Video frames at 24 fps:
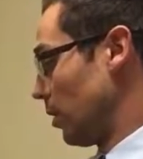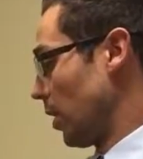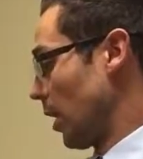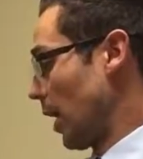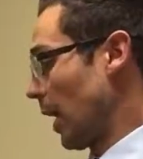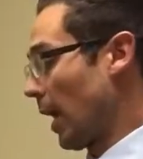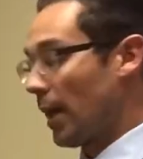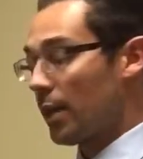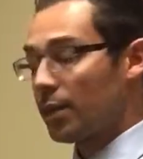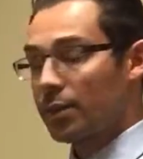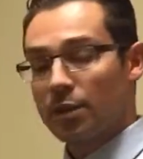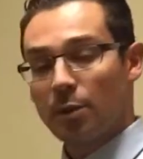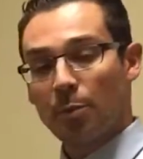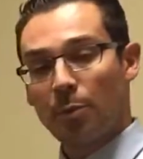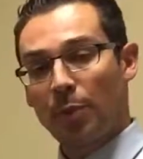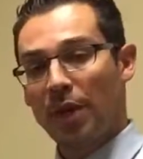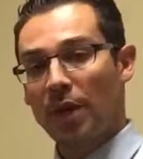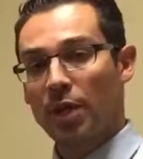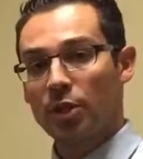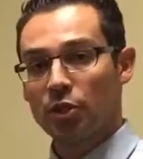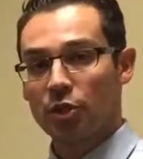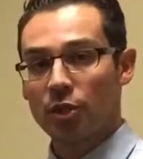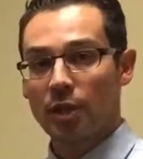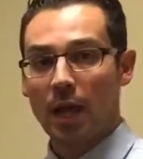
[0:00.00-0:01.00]
Ask the
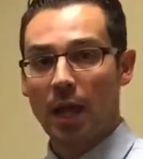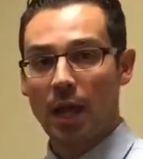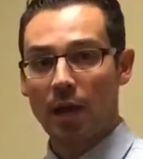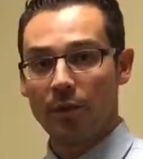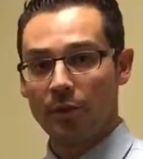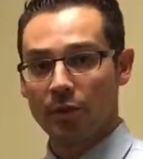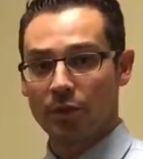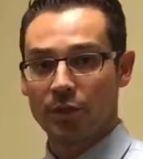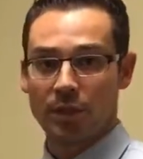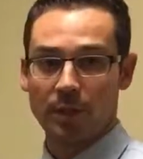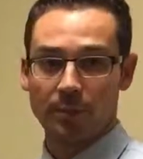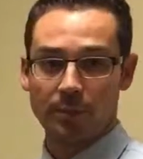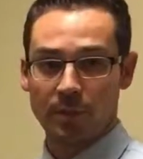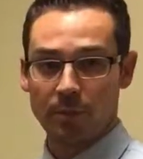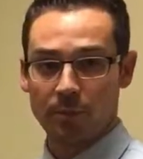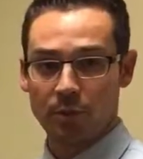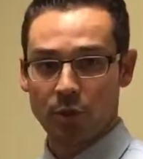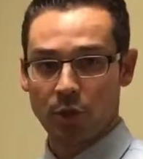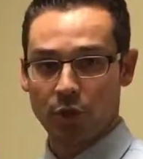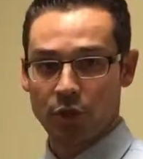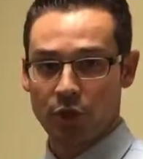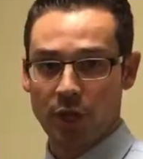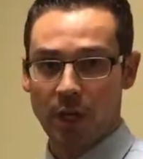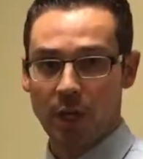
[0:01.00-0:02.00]
patient how their symptoms
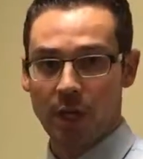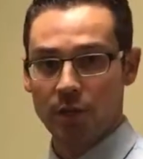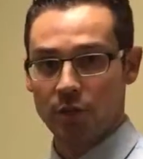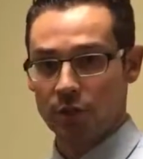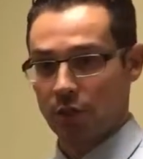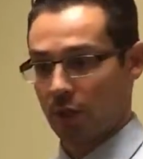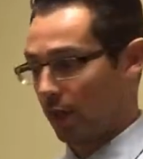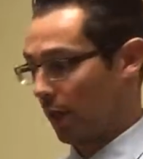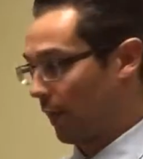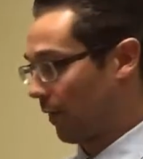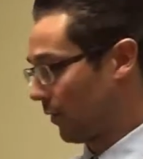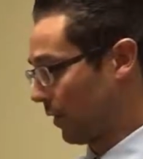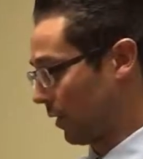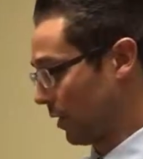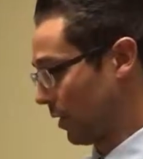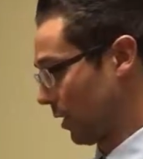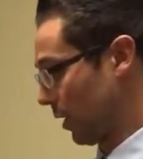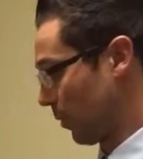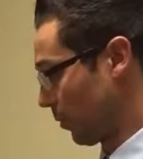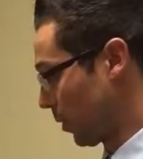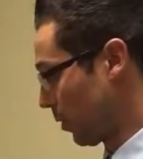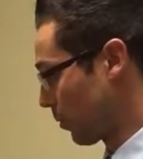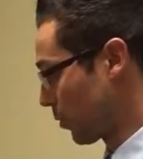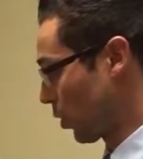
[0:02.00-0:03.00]
are changing. If the
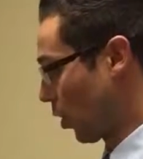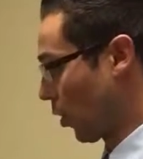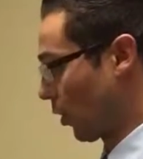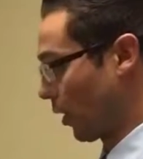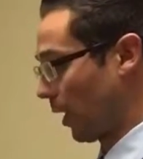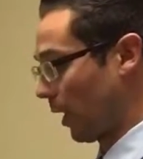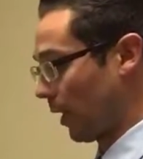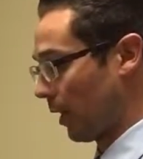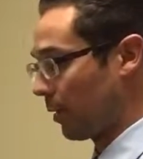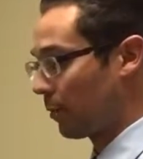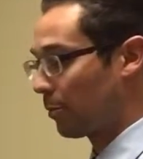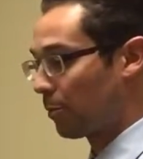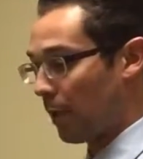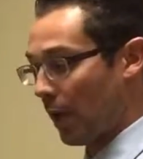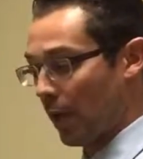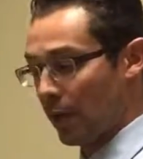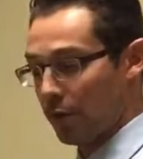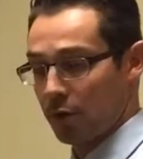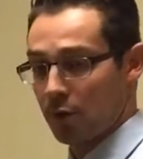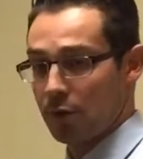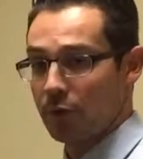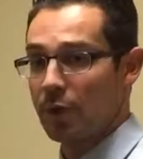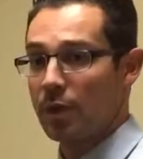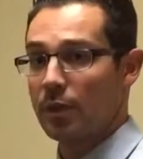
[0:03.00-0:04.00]
symptoms are getting
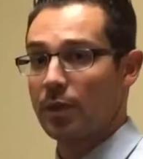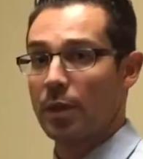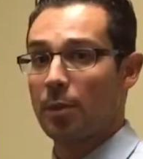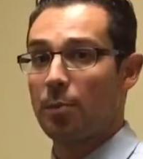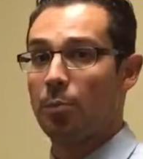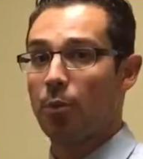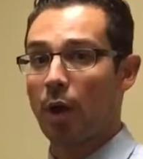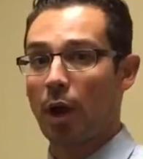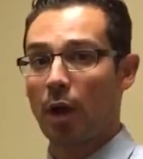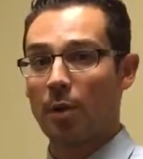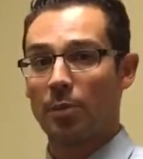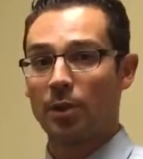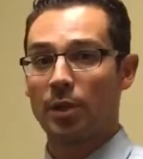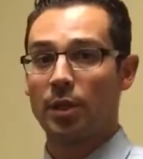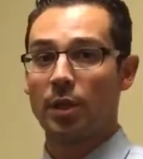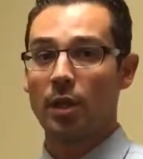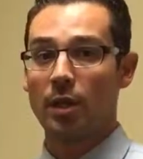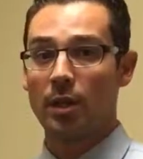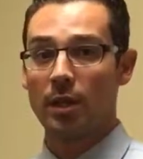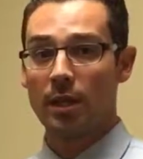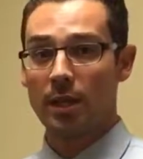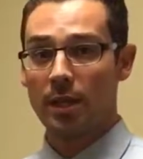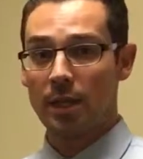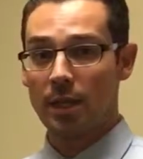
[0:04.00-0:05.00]
better, then they probably
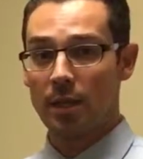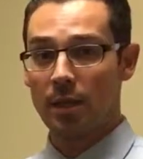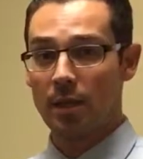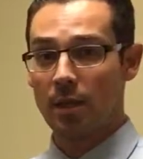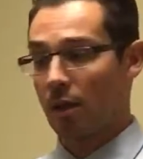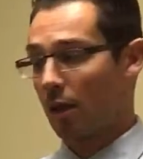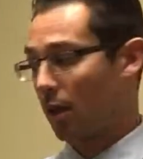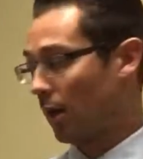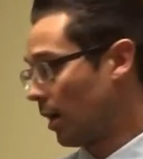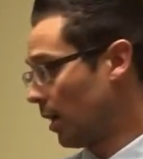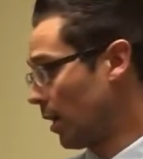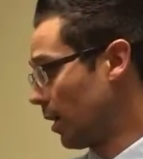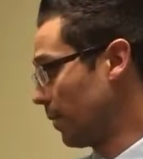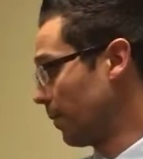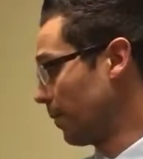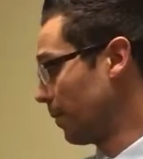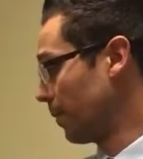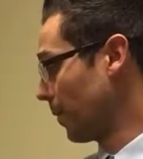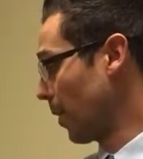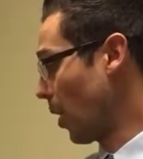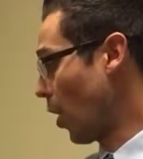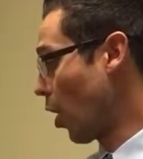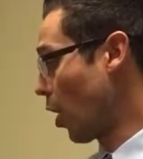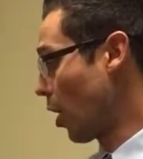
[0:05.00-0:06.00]

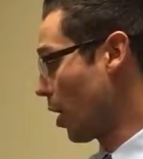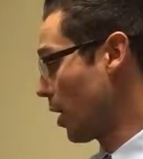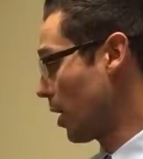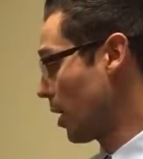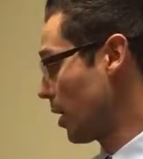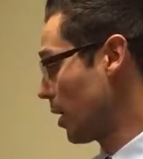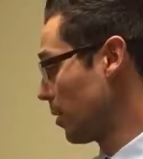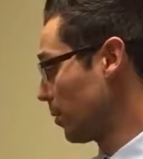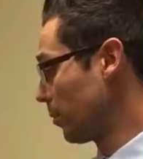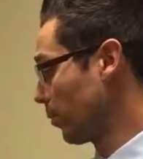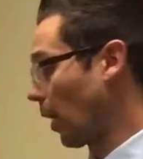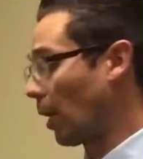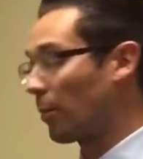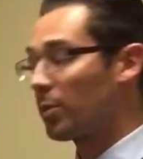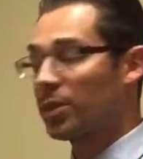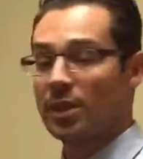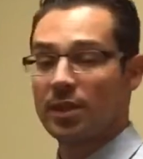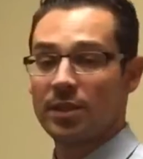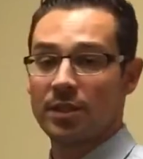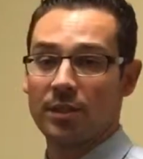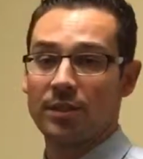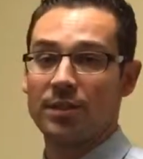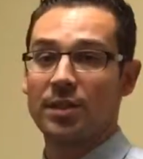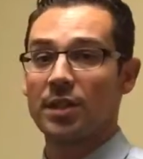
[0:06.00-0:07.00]

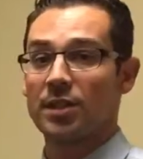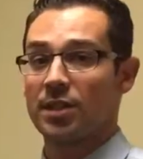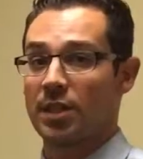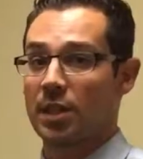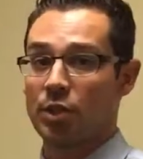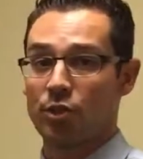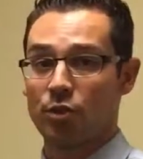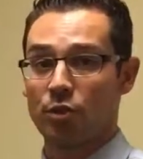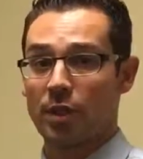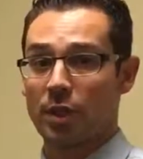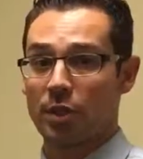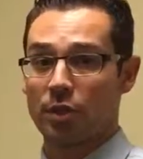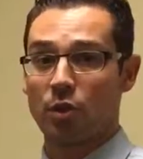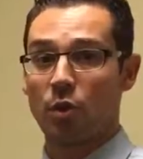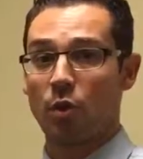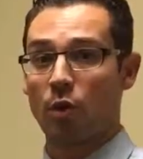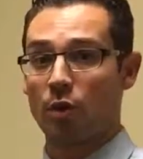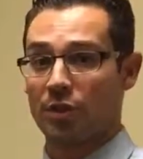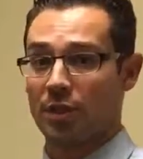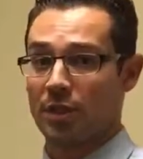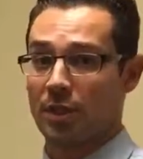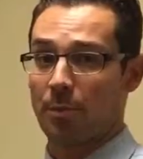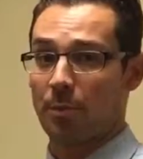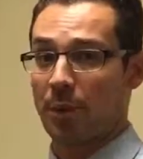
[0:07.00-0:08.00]
is a disc issue that's
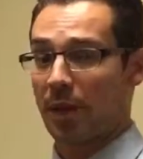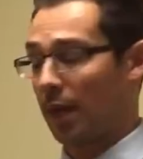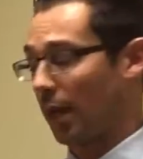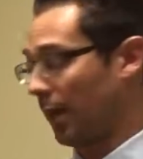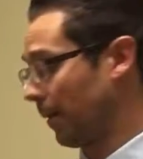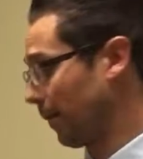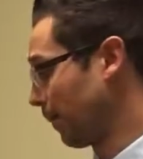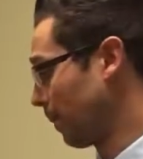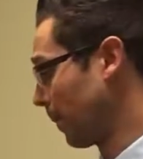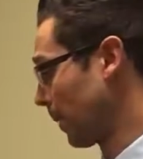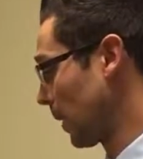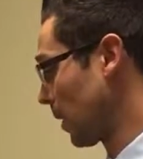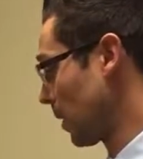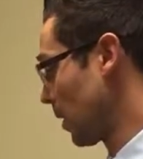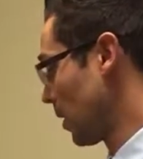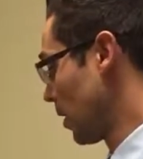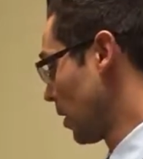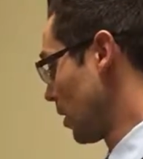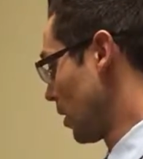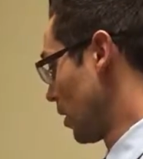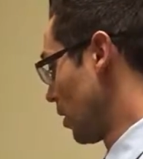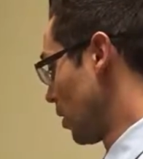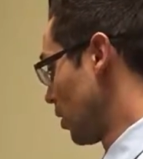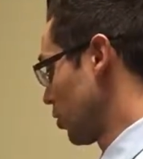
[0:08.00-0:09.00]
causing the pain.
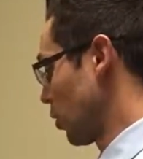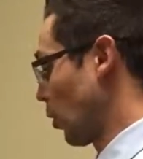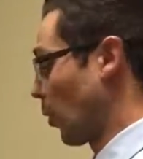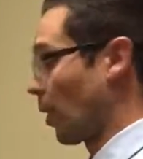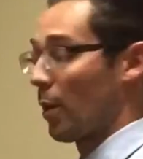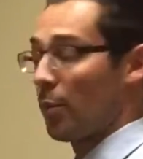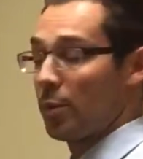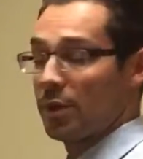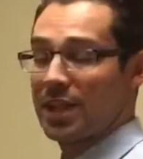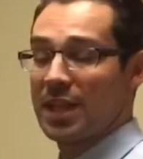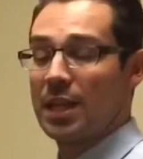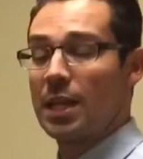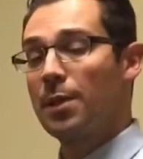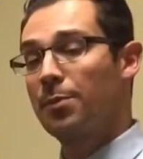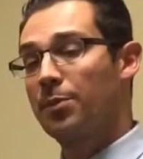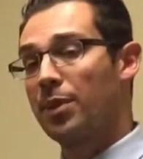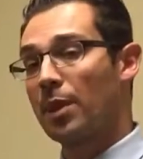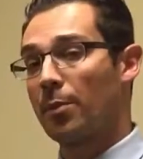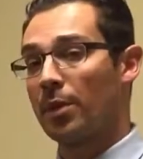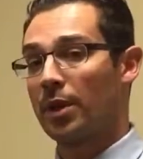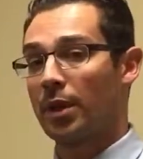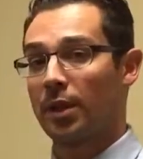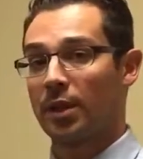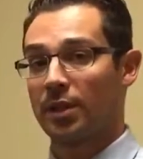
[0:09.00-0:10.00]
So I would keep
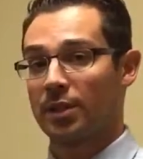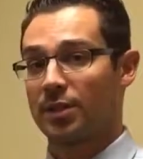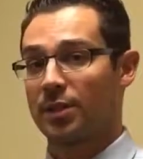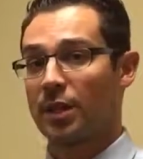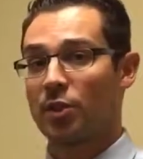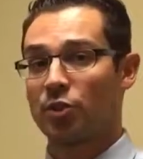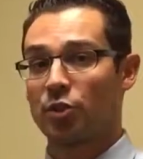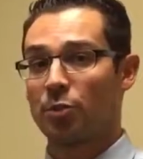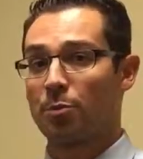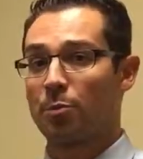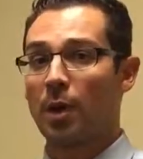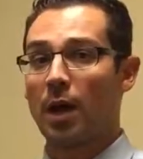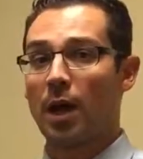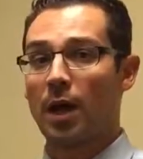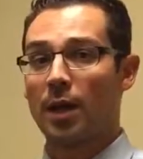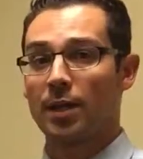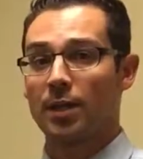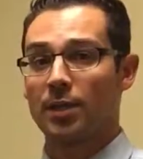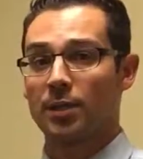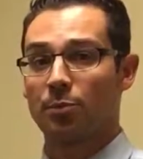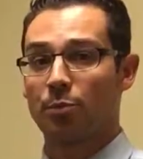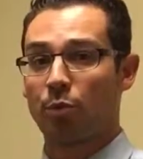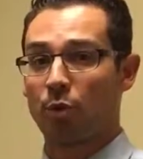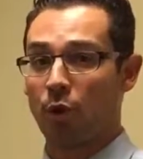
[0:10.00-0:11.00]
them in an extension
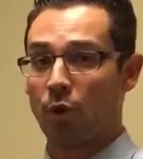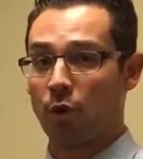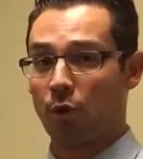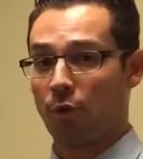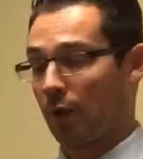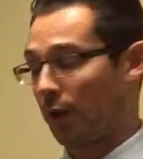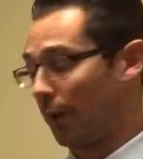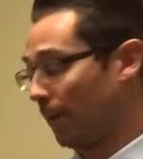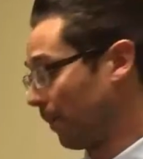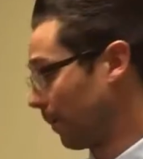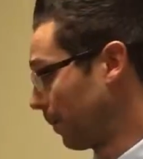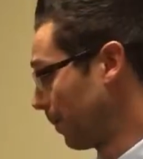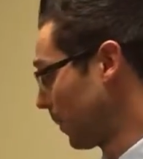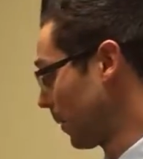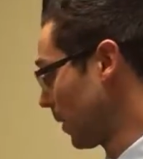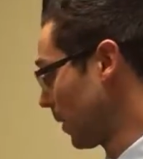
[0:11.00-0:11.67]
bias program.